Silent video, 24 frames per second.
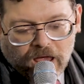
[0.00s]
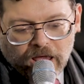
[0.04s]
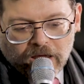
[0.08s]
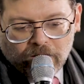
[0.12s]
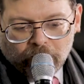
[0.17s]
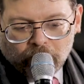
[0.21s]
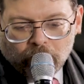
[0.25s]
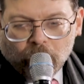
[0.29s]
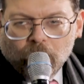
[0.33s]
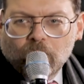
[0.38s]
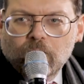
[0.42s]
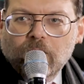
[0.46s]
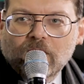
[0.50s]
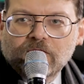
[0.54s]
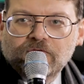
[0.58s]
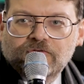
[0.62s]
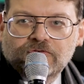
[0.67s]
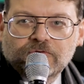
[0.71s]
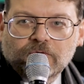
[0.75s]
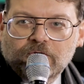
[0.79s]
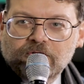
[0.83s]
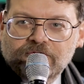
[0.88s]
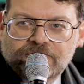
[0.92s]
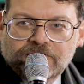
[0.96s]
And what
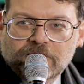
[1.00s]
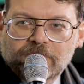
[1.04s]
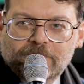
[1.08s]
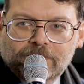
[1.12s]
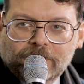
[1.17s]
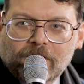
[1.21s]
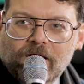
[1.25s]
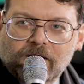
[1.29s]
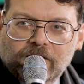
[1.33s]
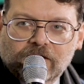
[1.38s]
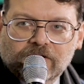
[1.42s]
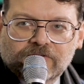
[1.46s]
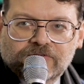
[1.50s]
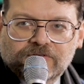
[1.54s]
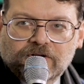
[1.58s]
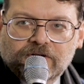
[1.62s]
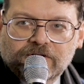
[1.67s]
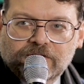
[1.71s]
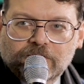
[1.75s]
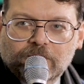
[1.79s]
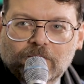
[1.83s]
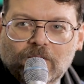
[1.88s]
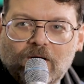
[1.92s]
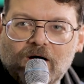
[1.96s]
sorts of products are
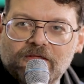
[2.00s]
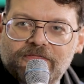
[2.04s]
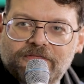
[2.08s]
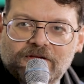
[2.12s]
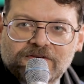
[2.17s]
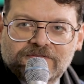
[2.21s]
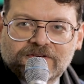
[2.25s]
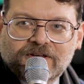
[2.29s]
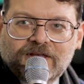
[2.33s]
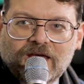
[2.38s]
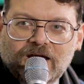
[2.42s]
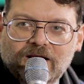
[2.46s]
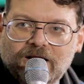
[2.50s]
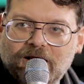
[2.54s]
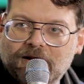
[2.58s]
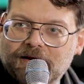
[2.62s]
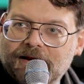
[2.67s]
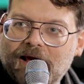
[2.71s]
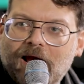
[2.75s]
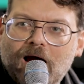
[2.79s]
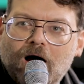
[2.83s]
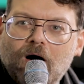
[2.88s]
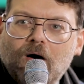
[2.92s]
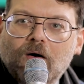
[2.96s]
you authenticating
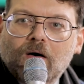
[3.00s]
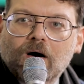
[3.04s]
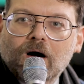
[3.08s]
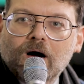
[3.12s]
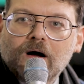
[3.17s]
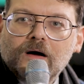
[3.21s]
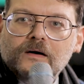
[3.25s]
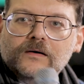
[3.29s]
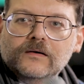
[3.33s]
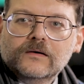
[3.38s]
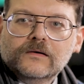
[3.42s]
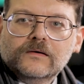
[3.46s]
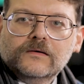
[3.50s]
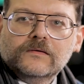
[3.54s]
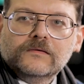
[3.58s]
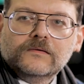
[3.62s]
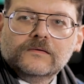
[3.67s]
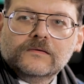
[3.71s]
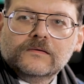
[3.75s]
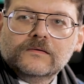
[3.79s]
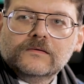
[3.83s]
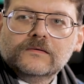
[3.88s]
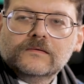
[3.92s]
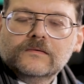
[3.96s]
now? Yeah.
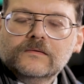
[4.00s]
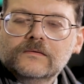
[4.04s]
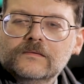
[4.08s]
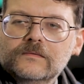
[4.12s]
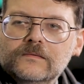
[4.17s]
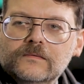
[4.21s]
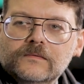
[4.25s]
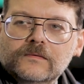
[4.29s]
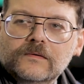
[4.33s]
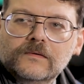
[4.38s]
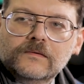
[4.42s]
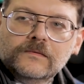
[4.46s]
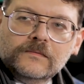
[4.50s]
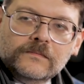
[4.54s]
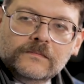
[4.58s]
So our